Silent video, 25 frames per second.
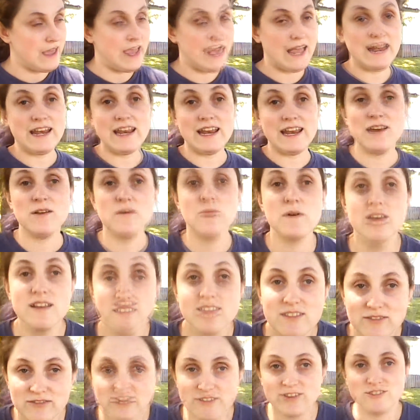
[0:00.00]
and anyone
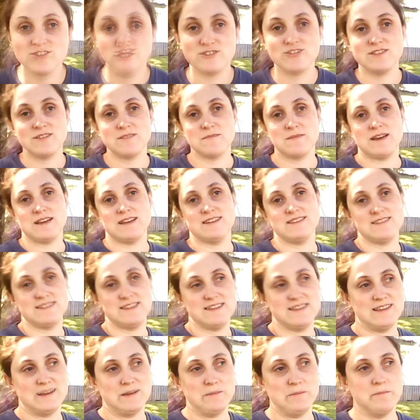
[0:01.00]
in the future that might
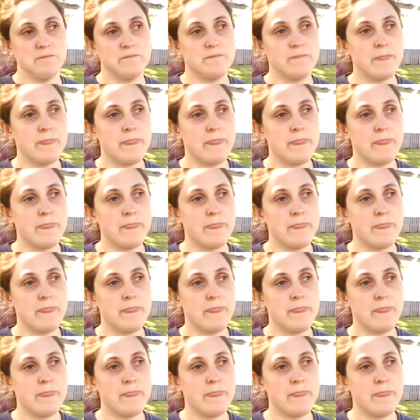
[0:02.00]
see them.